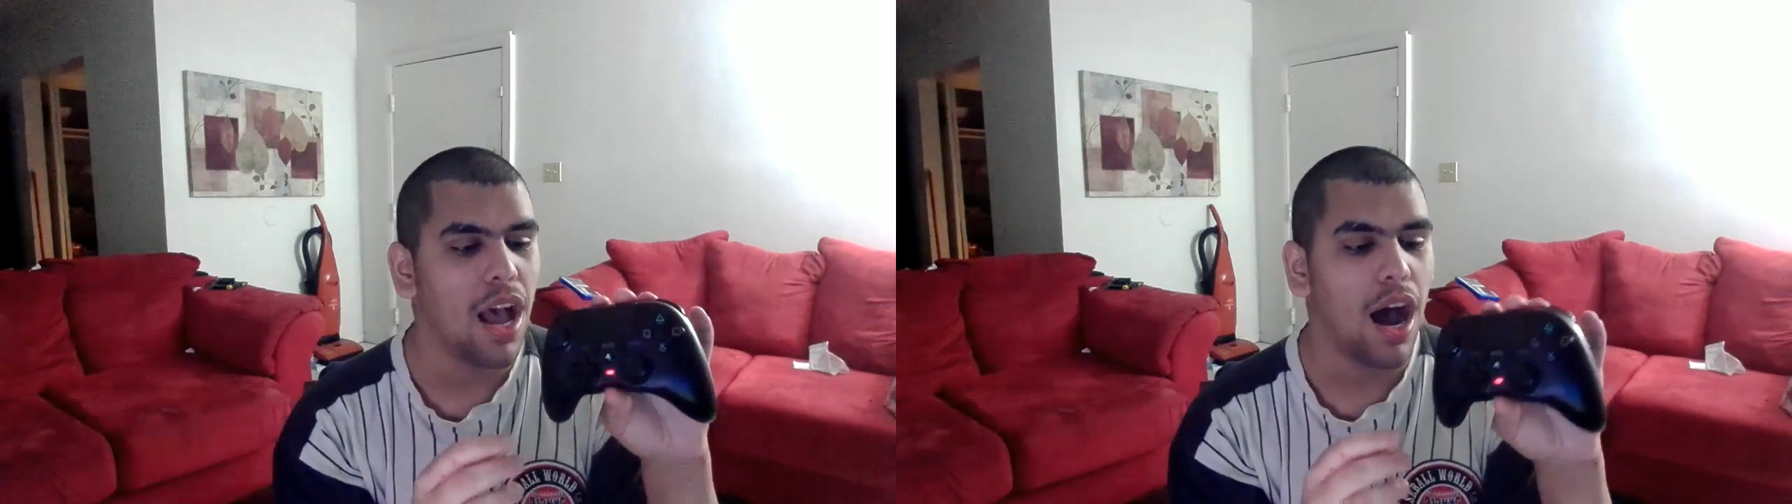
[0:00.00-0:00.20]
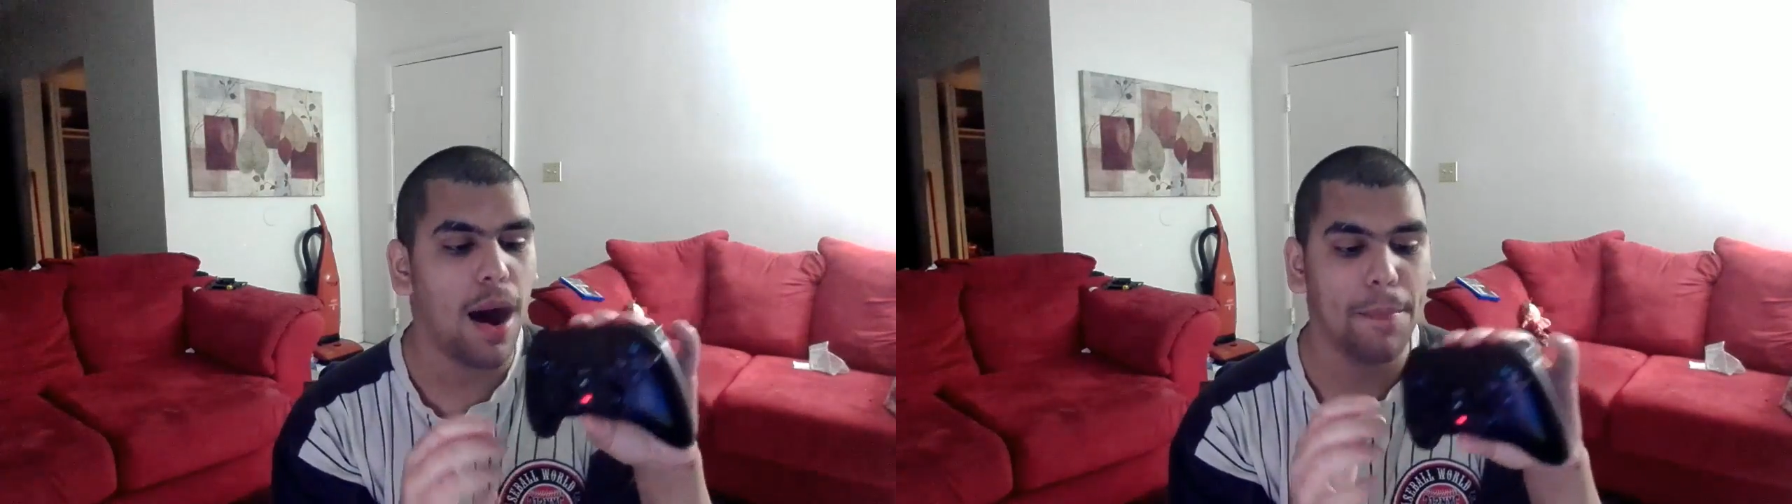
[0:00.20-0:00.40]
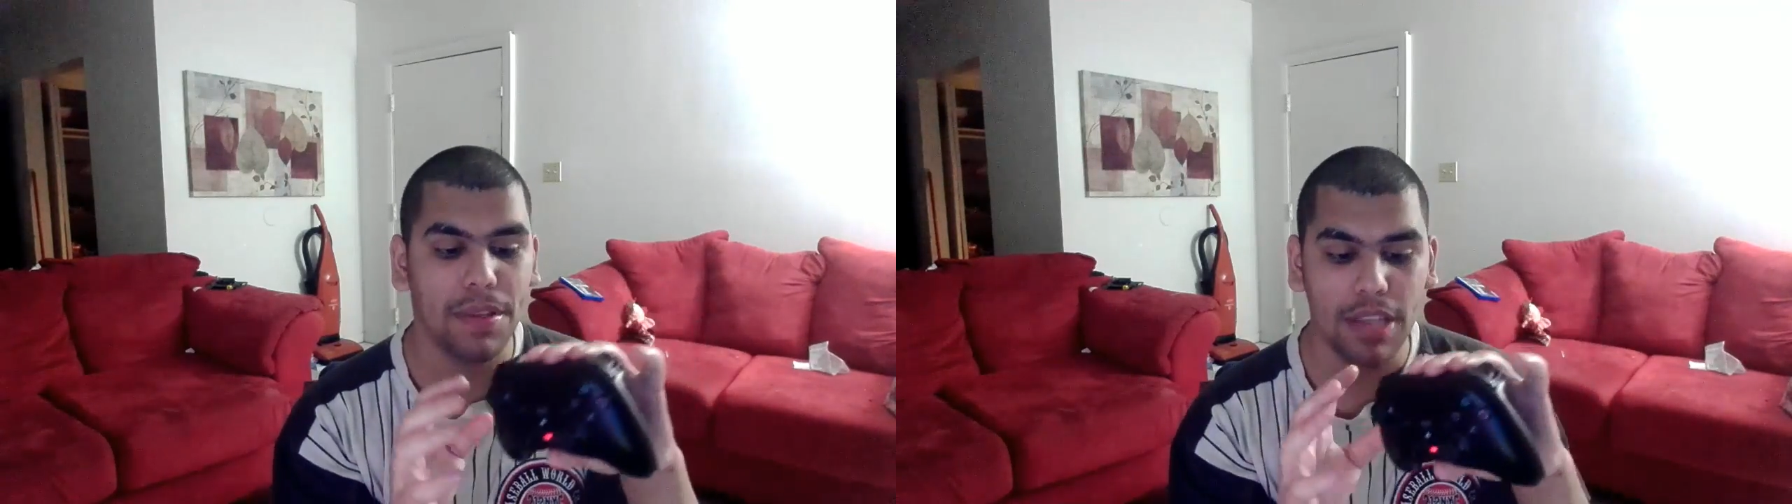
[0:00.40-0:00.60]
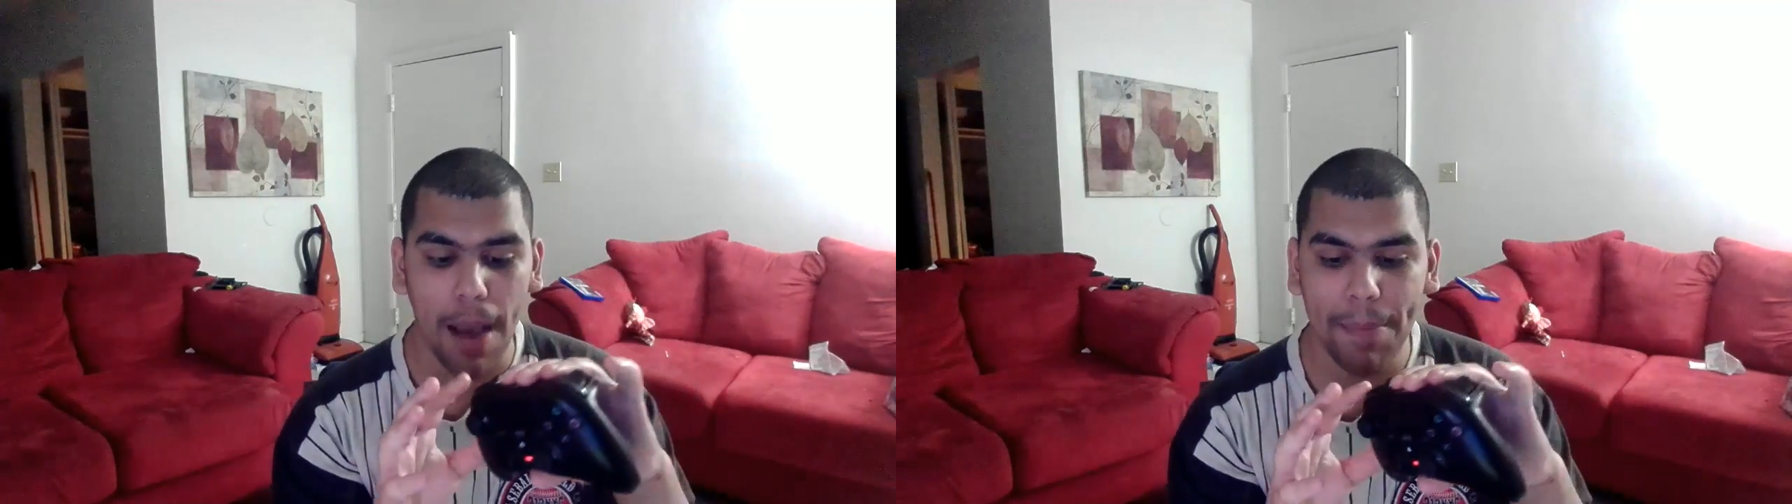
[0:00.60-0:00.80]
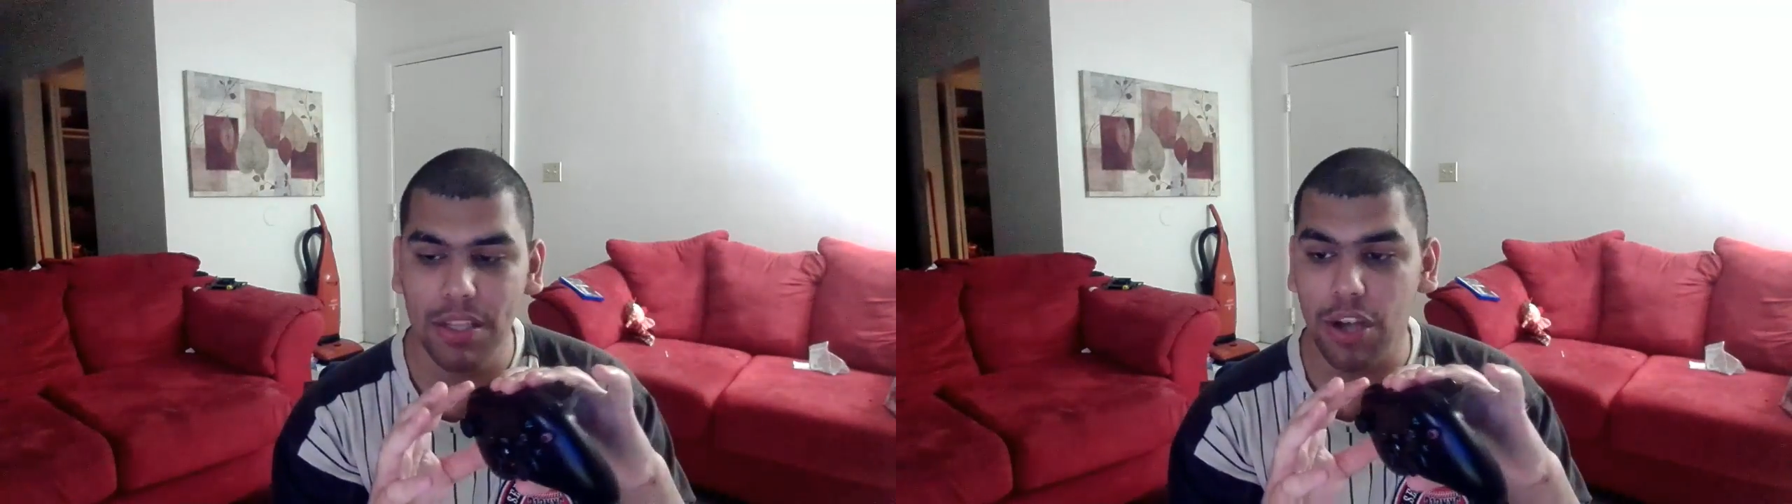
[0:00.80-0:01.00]
The
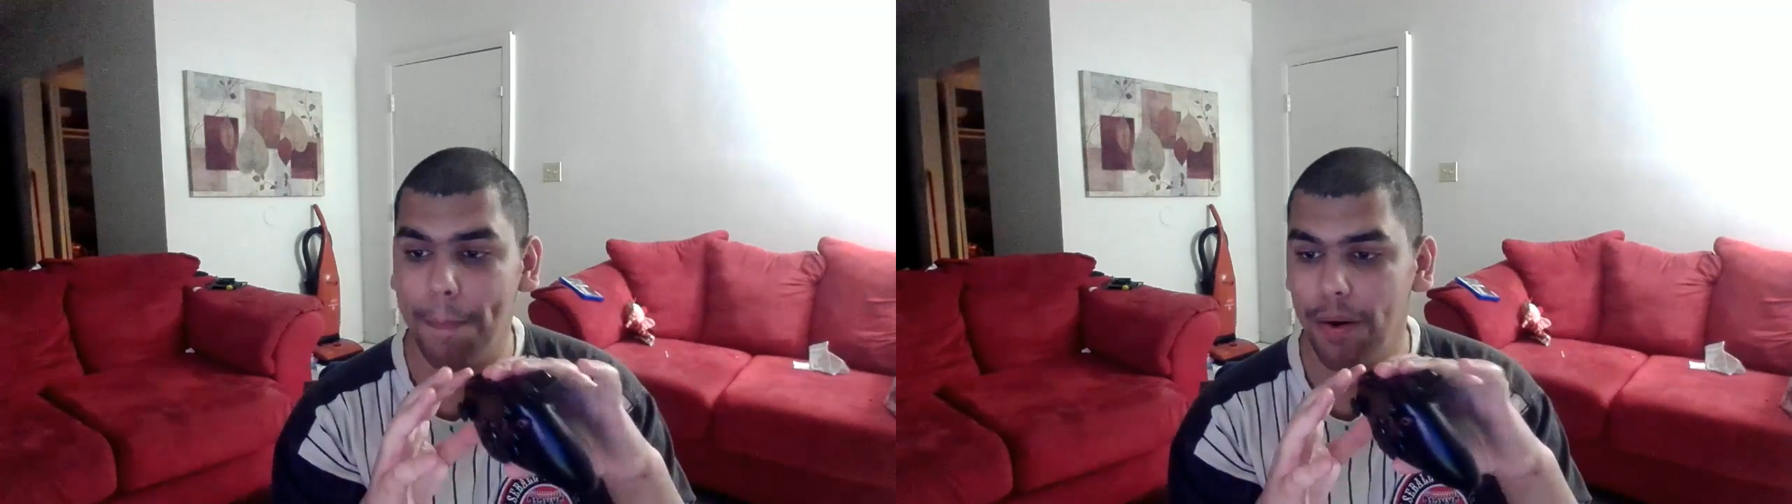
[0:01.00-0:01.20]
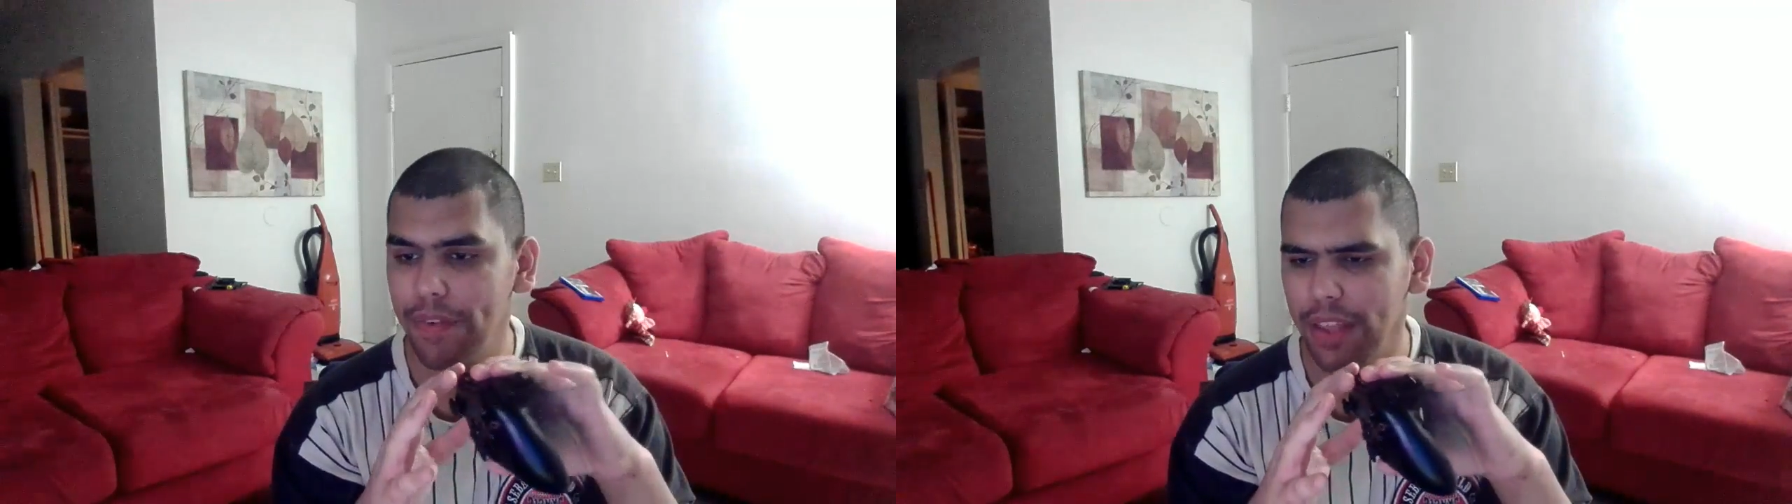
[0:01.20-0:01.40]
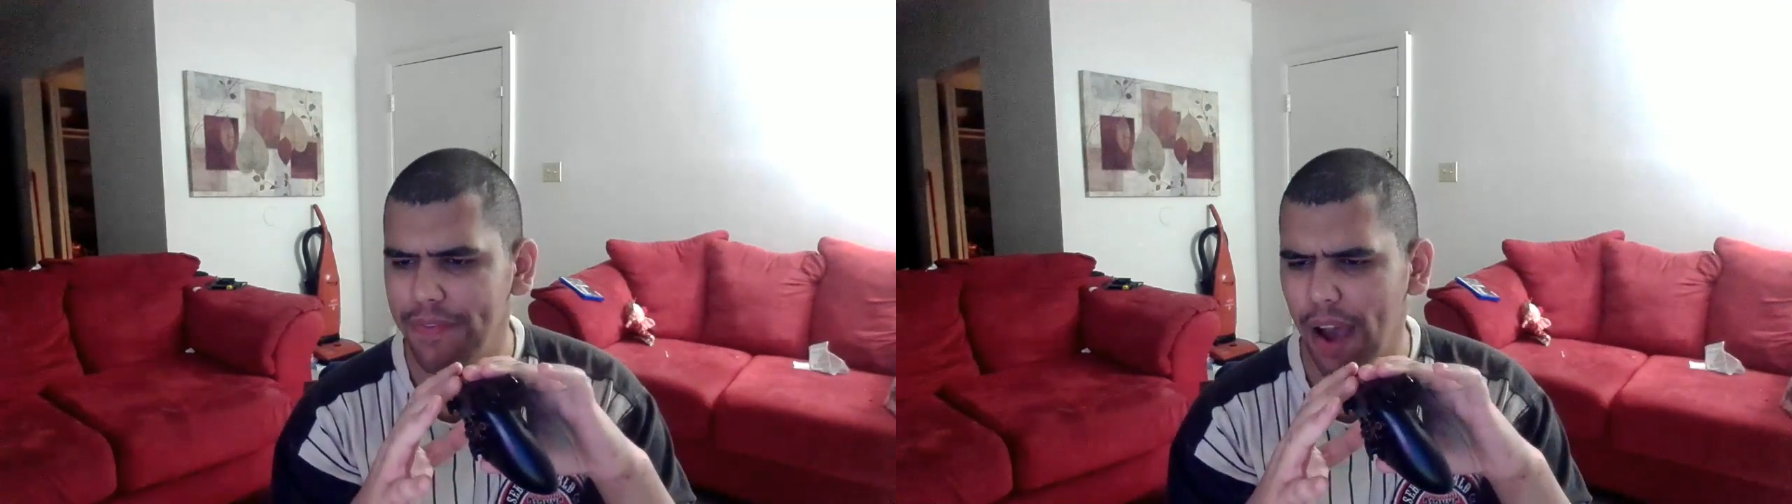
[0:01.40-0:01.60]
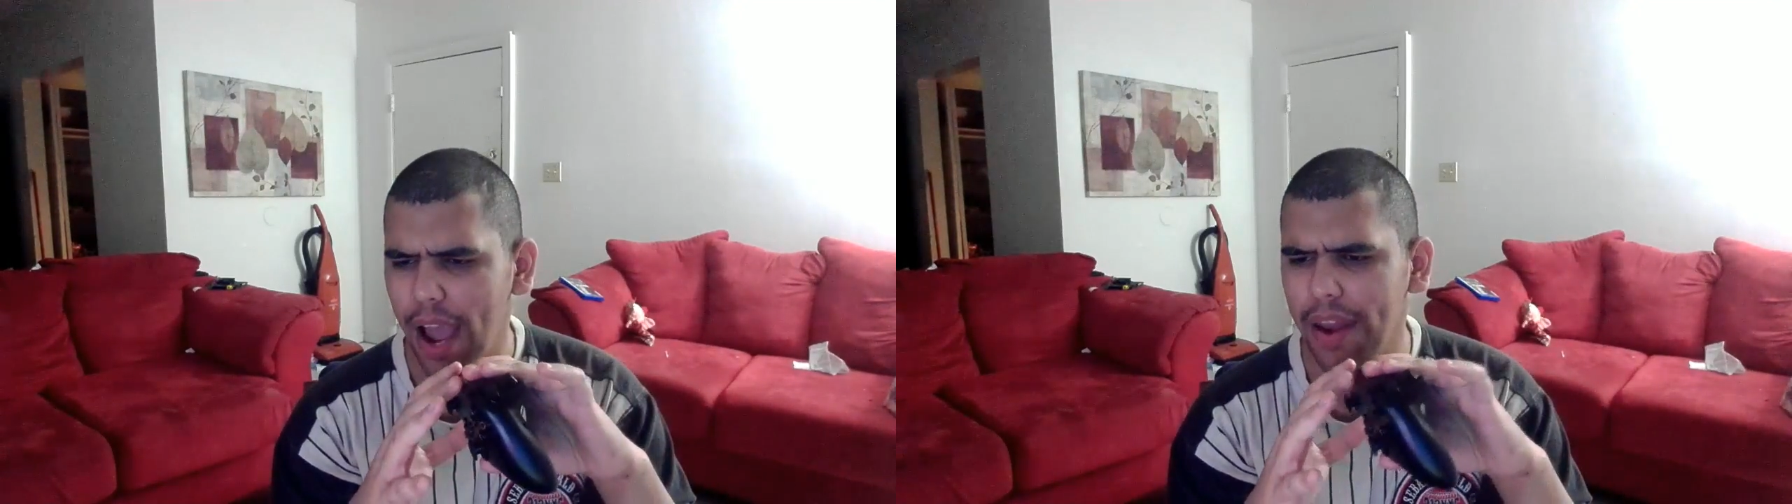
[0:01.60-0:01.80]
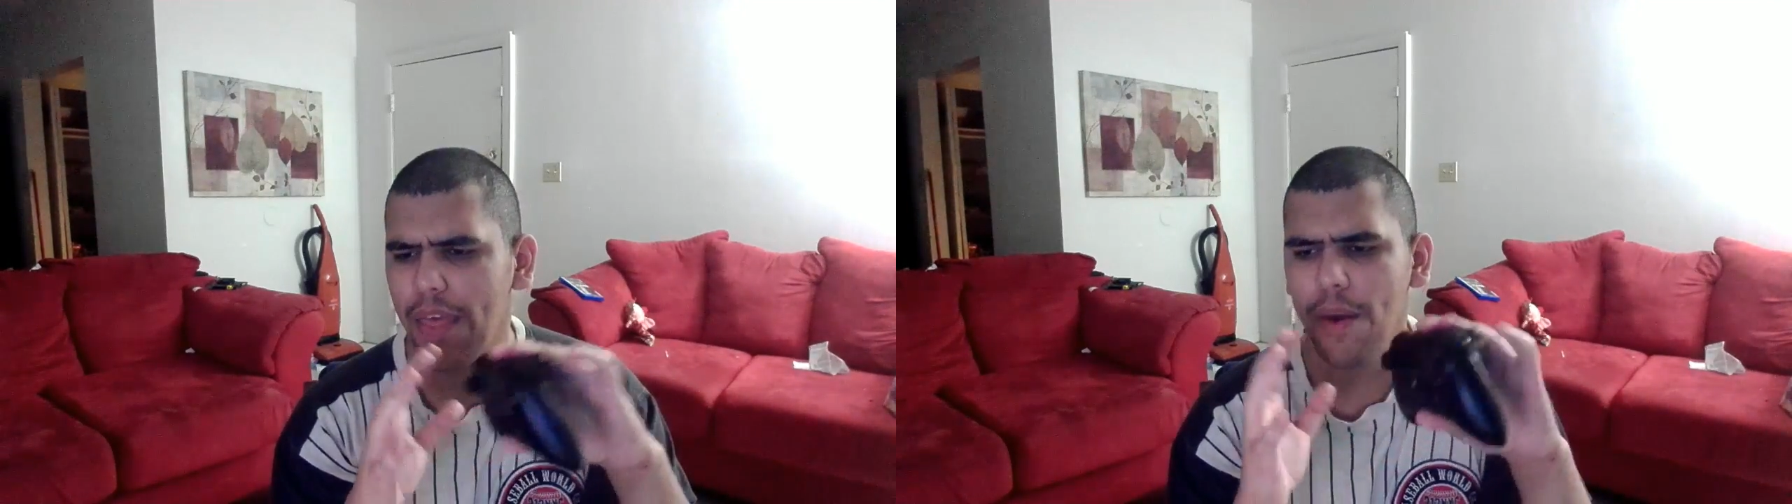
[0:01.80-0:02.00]
top buttons are perfectly fine.